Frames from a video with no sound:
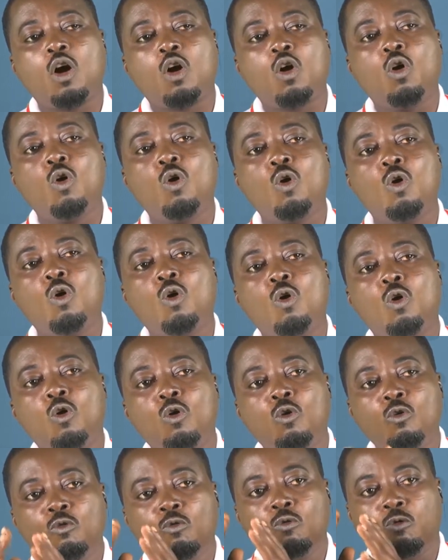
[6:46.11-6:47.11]

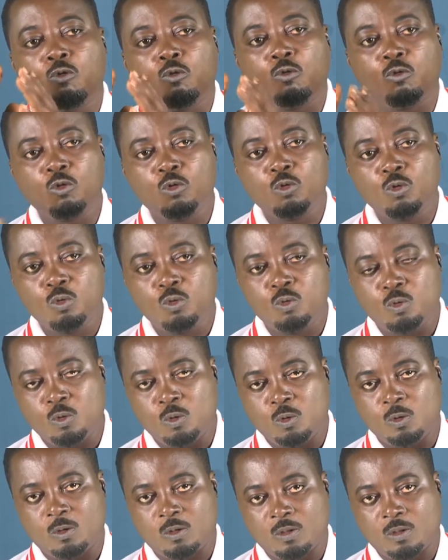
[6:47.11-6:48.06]
own food